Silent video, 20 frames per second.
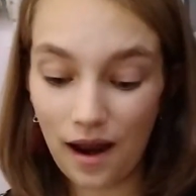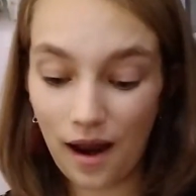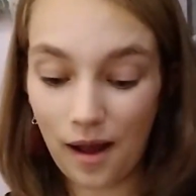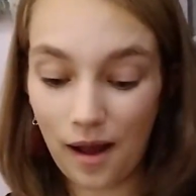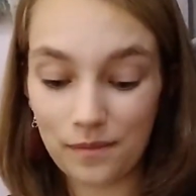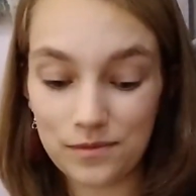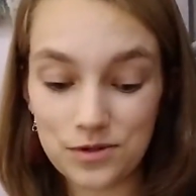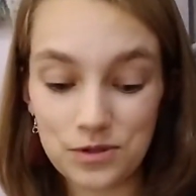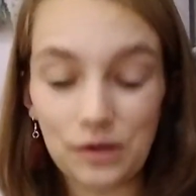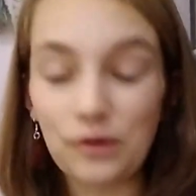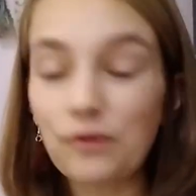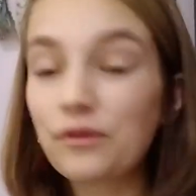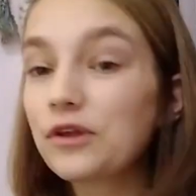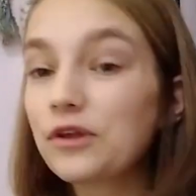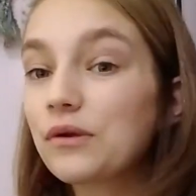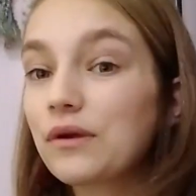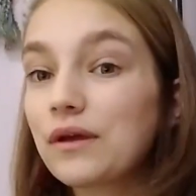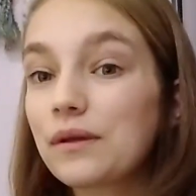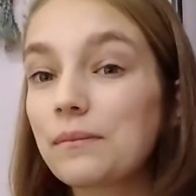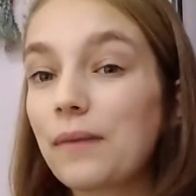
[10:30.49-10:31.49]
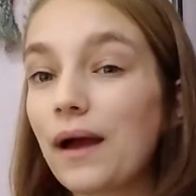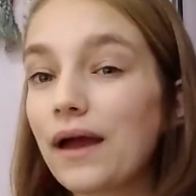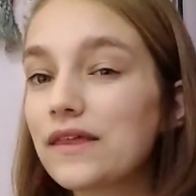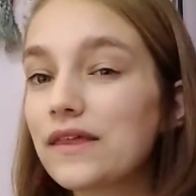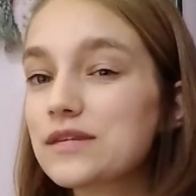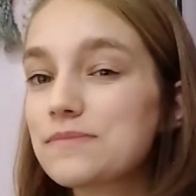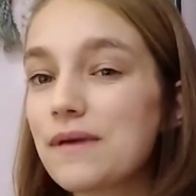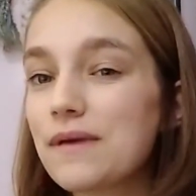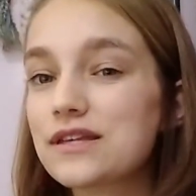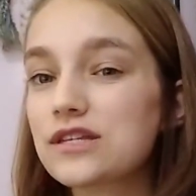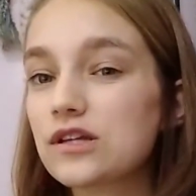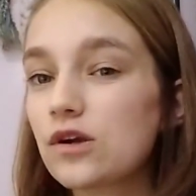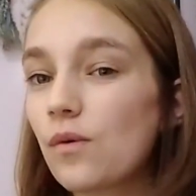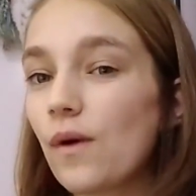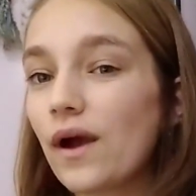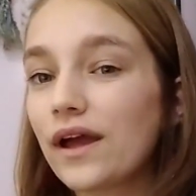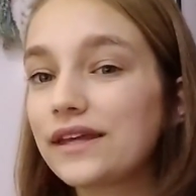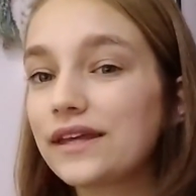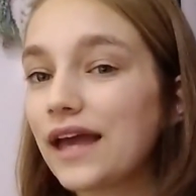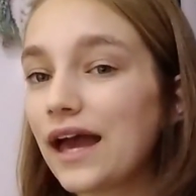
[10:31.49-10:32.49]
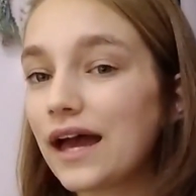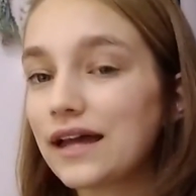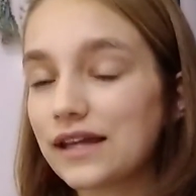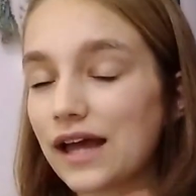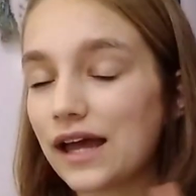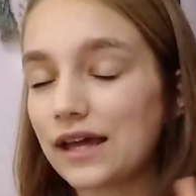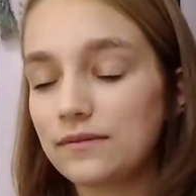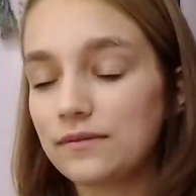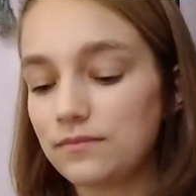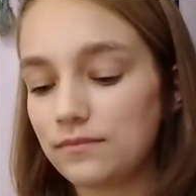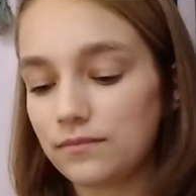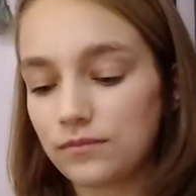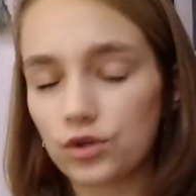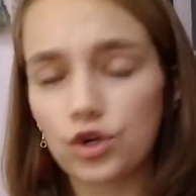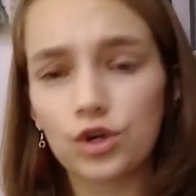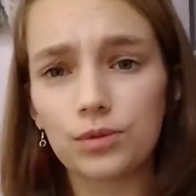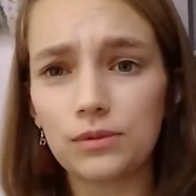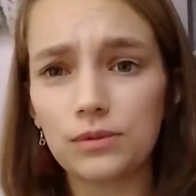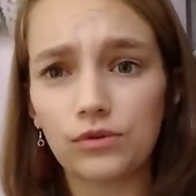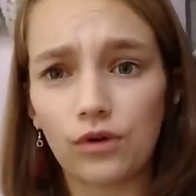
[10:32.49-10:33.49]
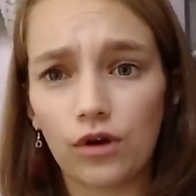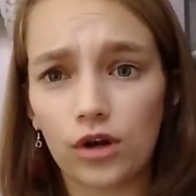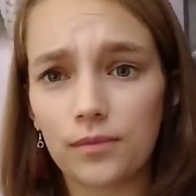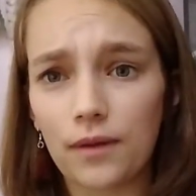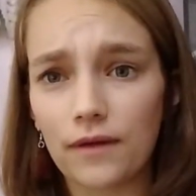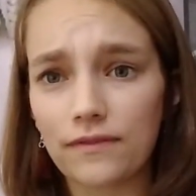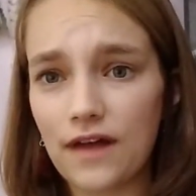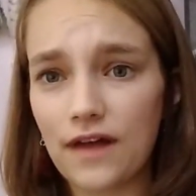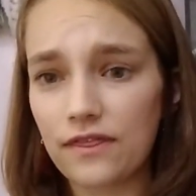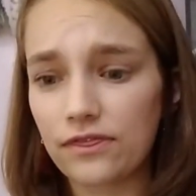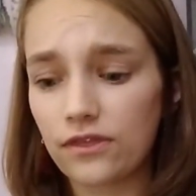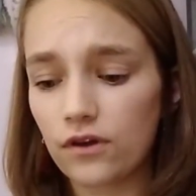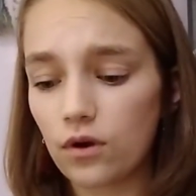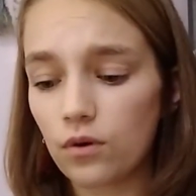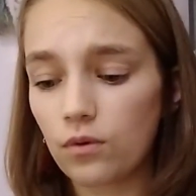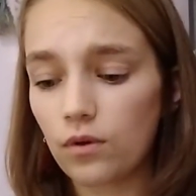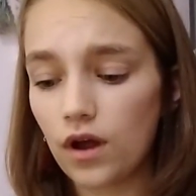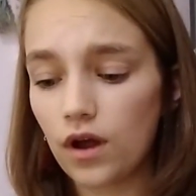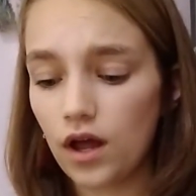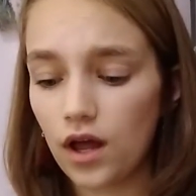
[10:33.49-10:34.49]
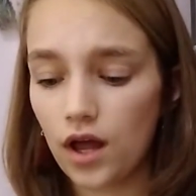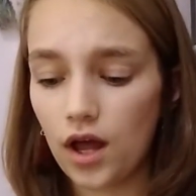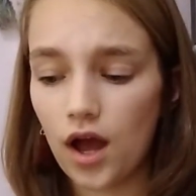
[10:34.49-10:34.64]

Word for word: Um, so I don't think you can buy this base quite yet. I could be wrong about that though.